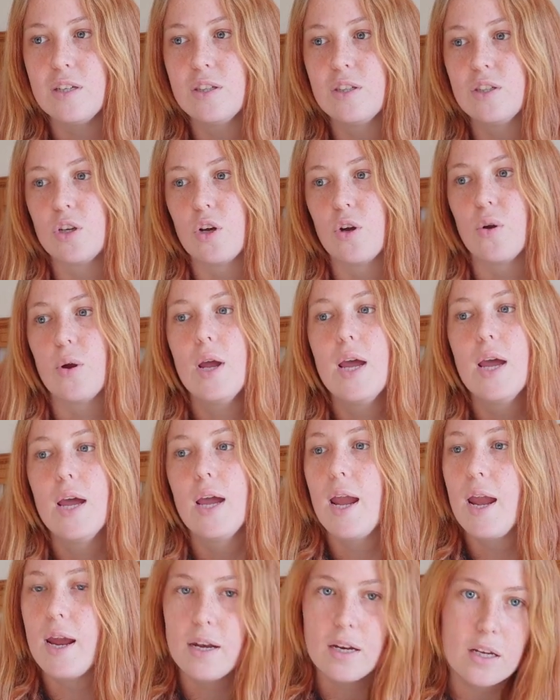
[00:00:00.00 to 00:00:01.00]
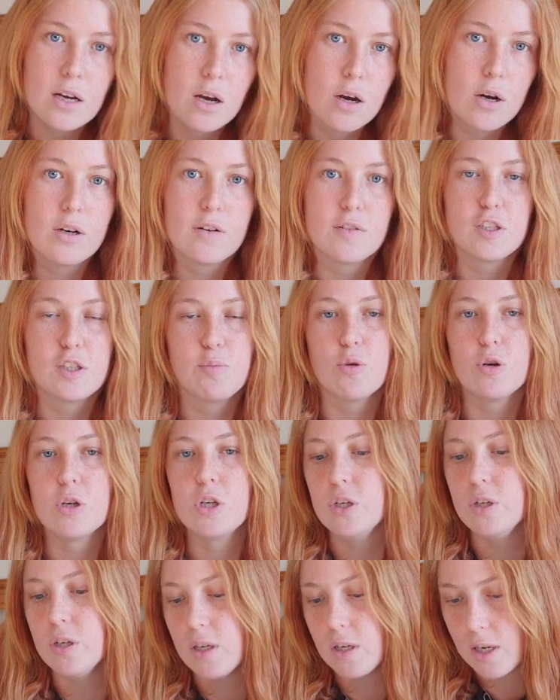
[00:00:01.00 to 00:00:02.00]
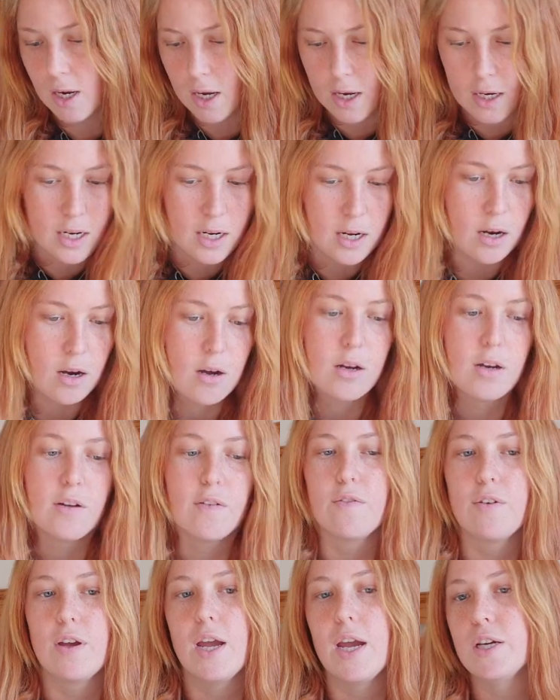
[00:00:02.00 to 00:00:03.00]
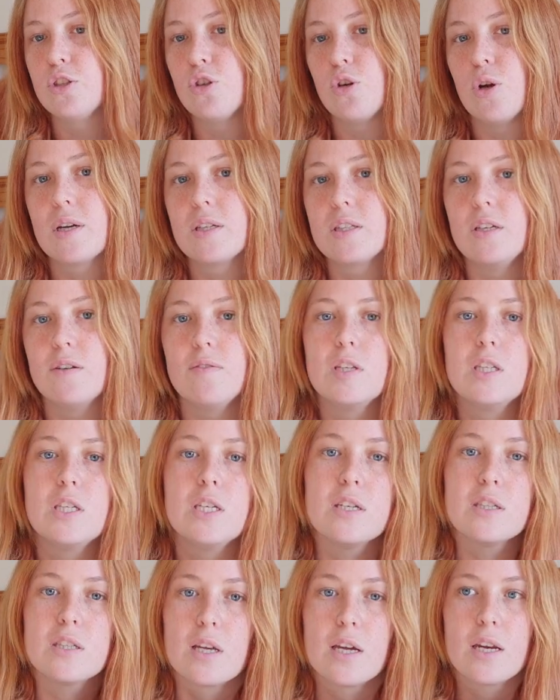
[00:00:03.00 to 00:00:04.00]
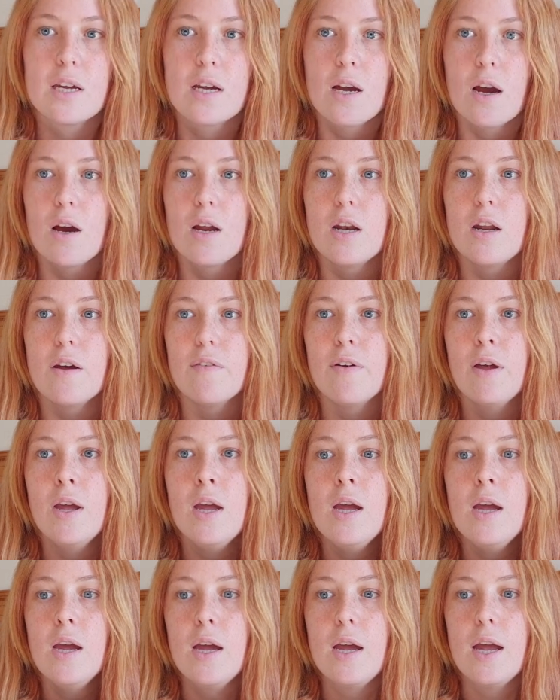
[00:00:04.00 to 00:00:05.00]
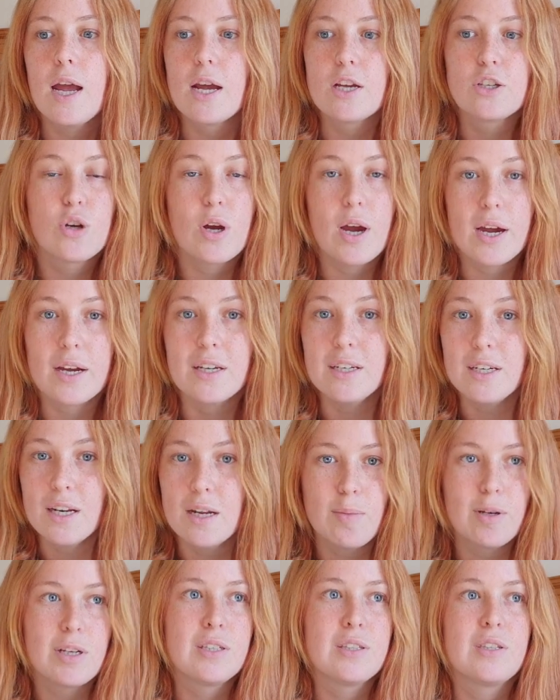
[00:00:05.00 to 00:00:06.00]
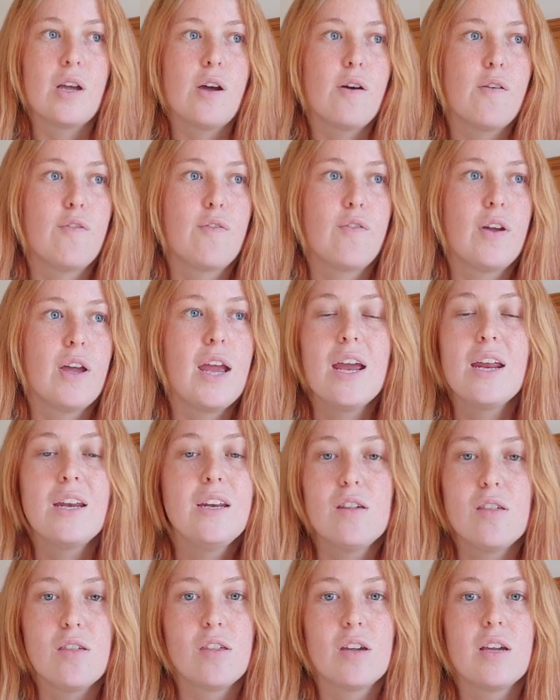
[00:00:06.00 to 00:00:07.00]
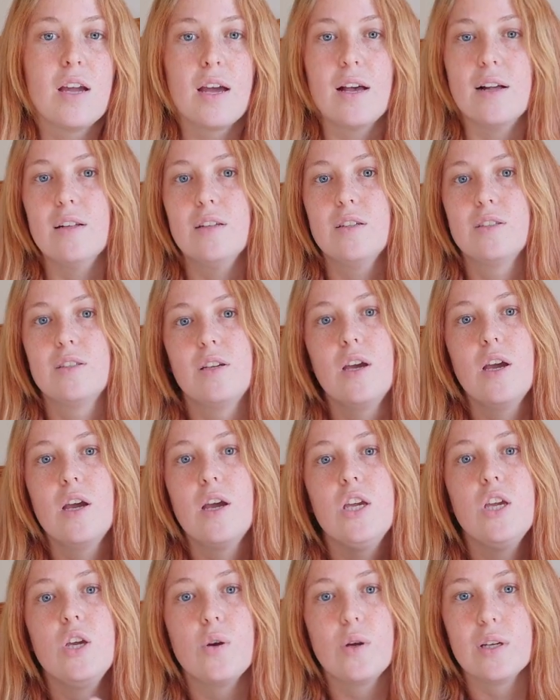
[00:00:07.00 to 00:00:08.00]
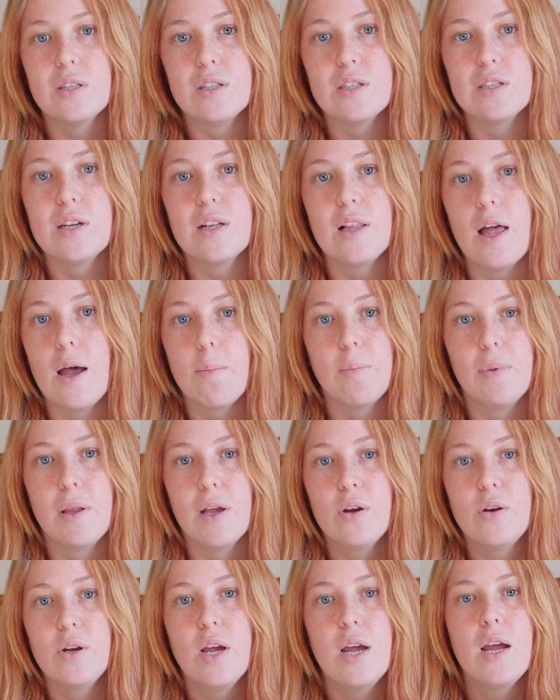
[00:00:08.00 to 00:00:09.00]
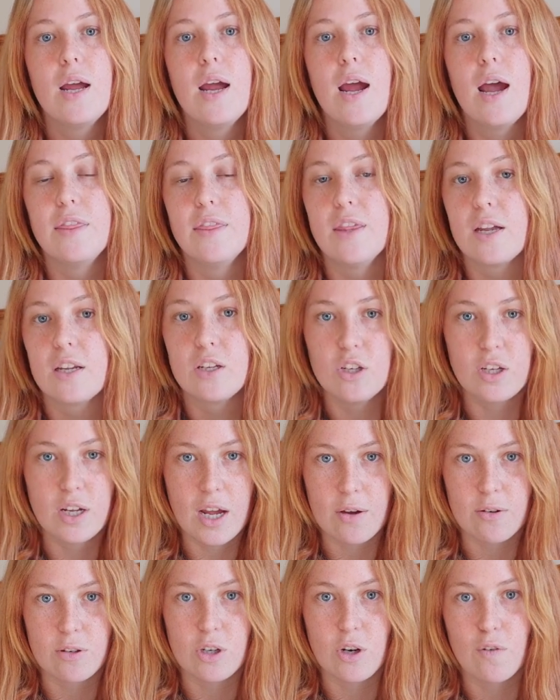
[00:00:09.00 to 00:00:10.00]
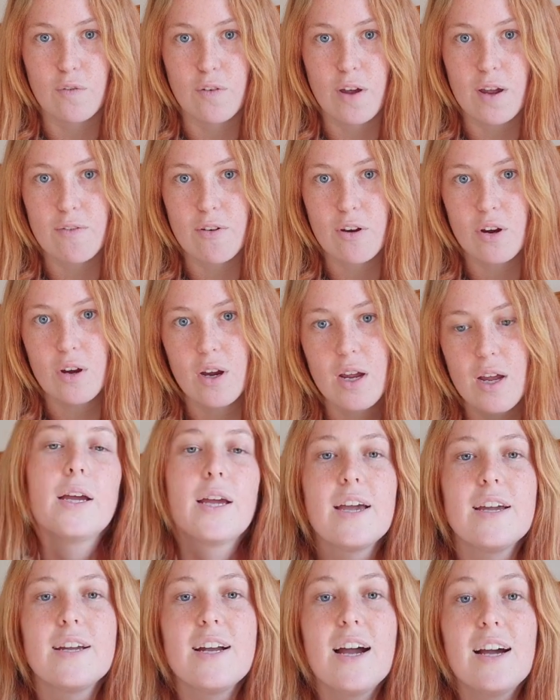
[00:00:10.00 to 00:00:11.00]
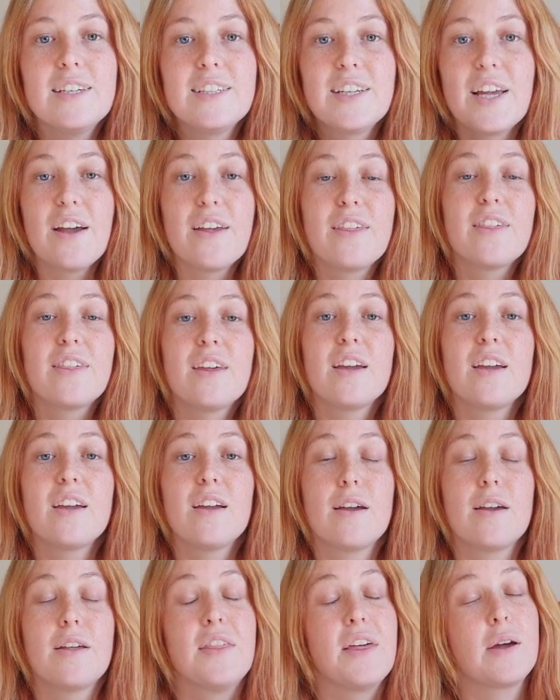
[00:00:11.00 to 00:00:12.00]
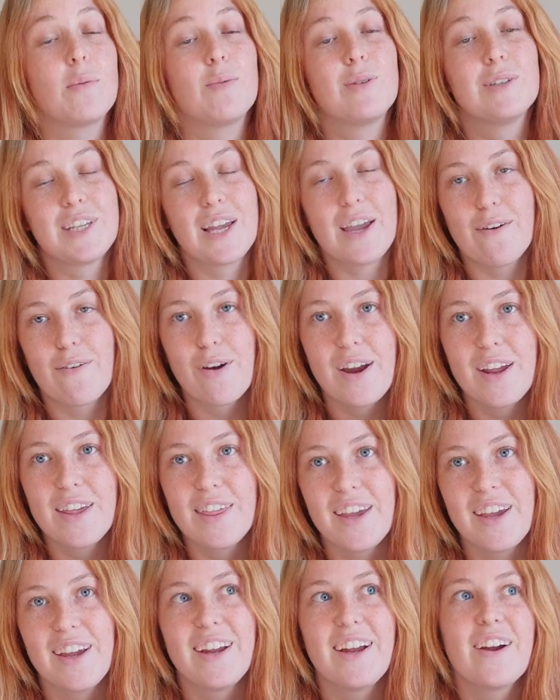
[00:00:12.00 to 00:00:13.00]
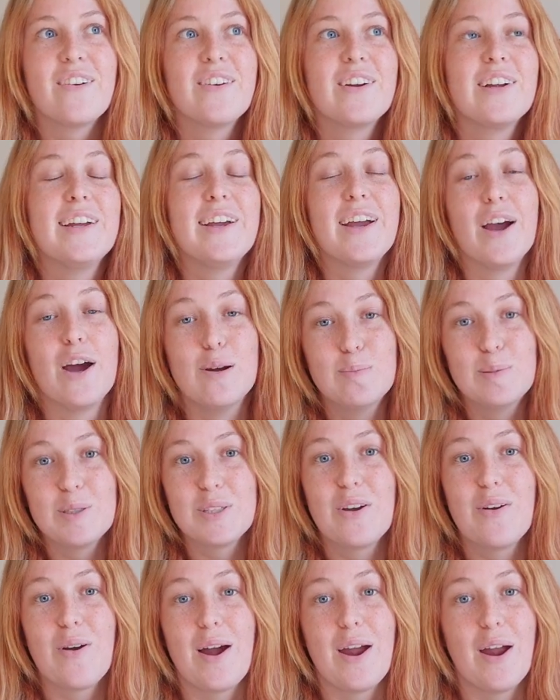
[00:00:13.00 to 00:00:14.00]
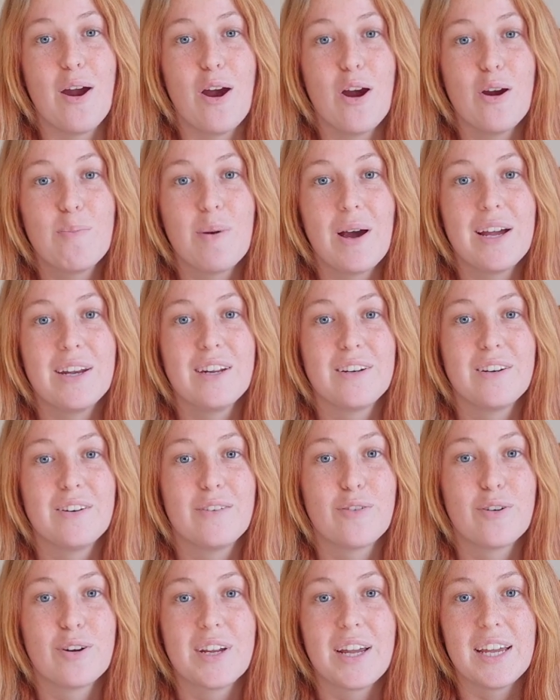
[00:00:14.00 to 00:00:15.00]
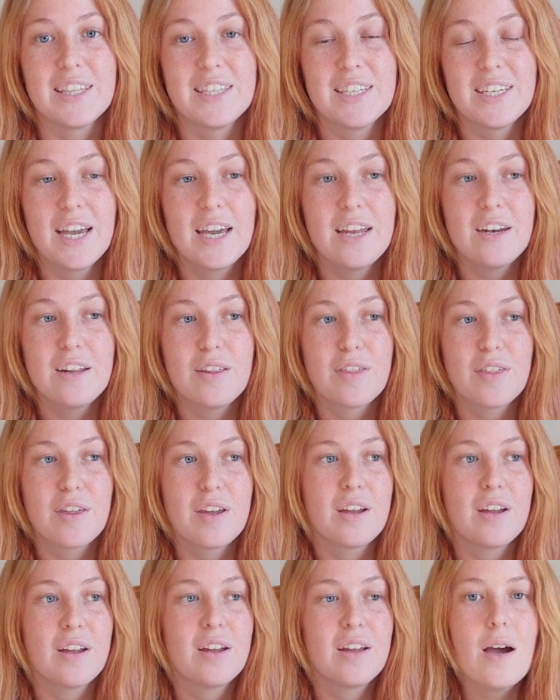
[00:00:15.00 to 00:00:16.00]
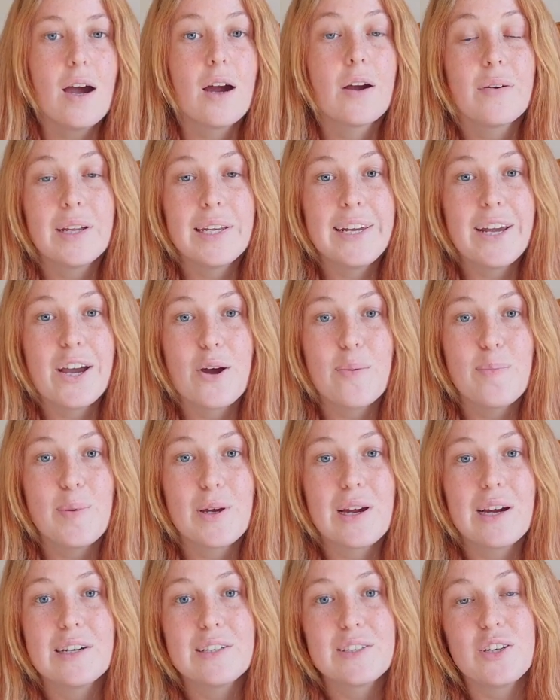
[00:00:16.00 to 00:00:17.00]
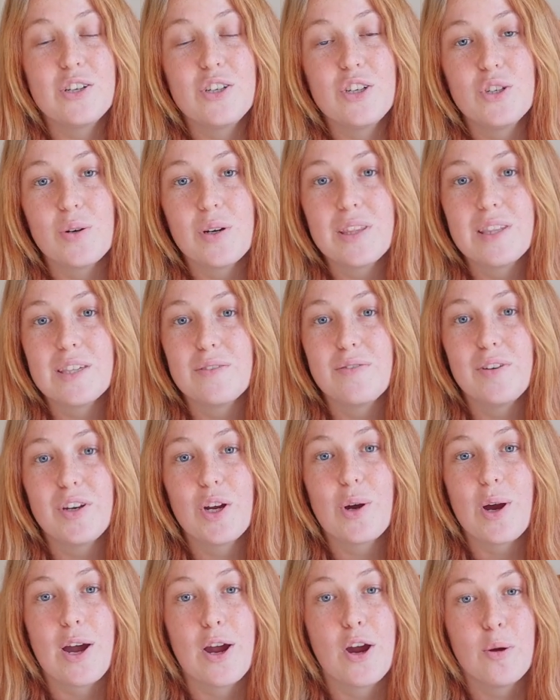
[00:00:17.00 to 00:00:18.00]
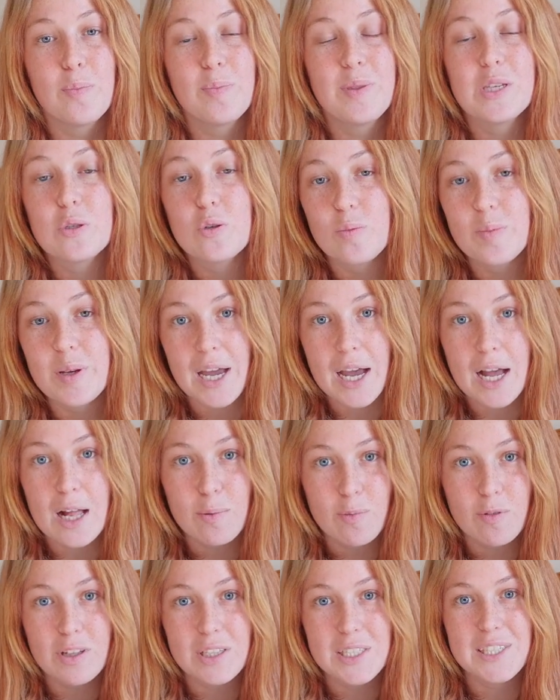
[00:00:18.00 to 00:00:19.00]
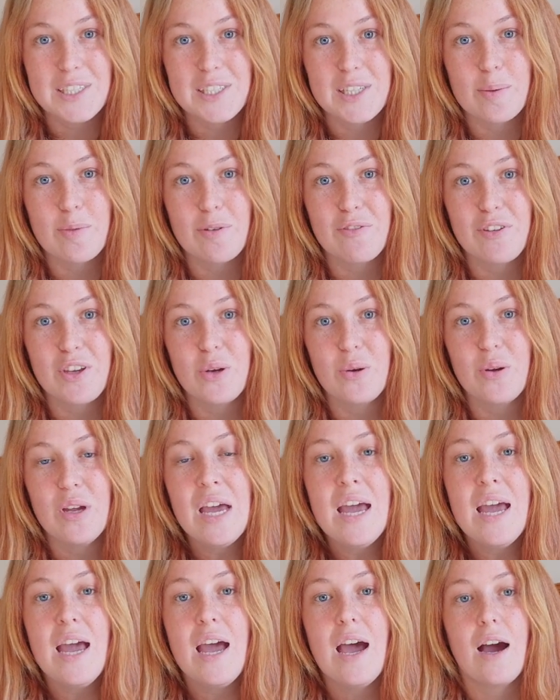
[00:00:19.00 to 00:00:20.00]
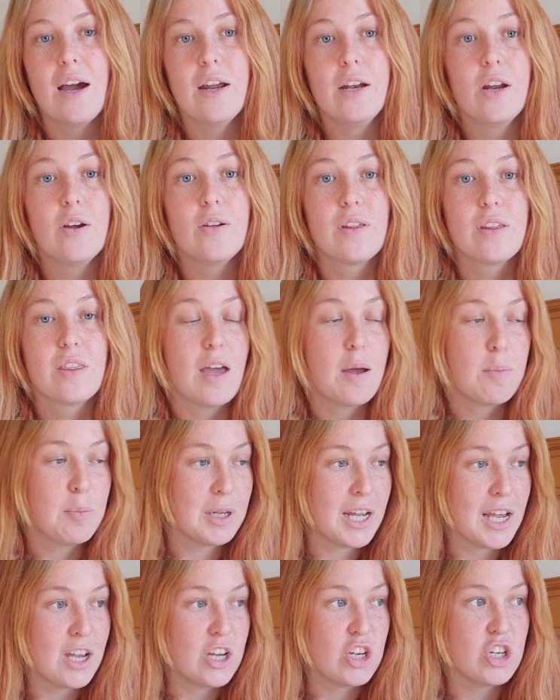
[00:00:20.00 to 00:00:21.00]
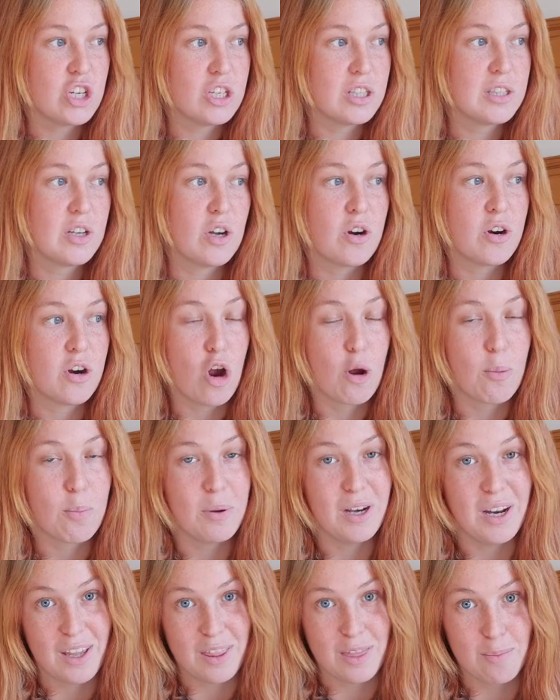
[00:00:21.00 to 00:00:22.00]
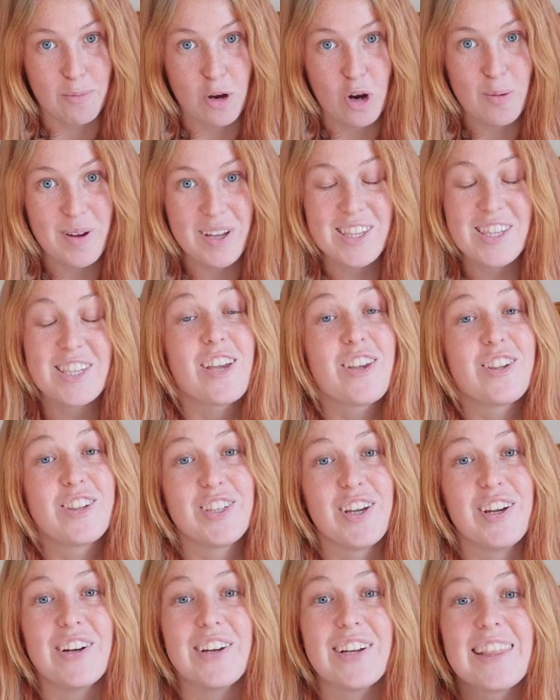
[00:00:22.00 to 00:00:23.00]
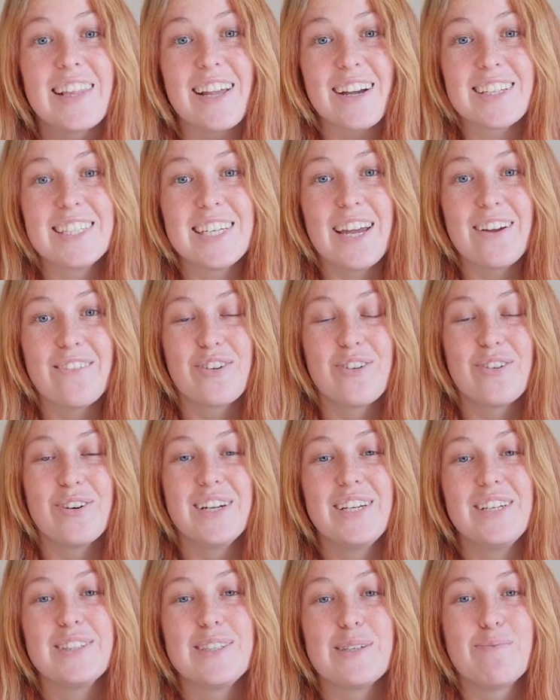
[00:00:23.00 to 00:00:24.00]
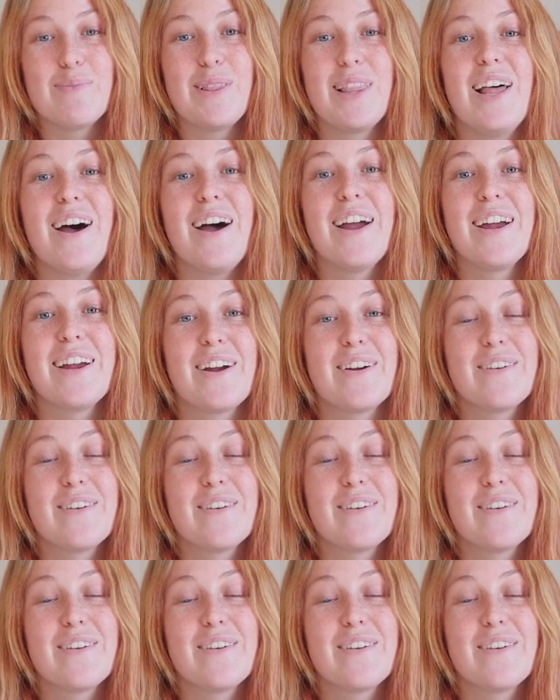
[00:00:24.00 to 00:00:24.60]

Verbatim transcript: So any kind of sport you did, any kind of extra activities, any kind of extra academic stuff, anything else, you can still upload and that can count in your favor. Okay guys, I think that was everything. I really hope so. I hope I didn't forget anything. I really hope you guys enjoyed this video. I hope this will be helpful to some of you. I know that the applications are open at the moment, so good luck to everyone who's applying.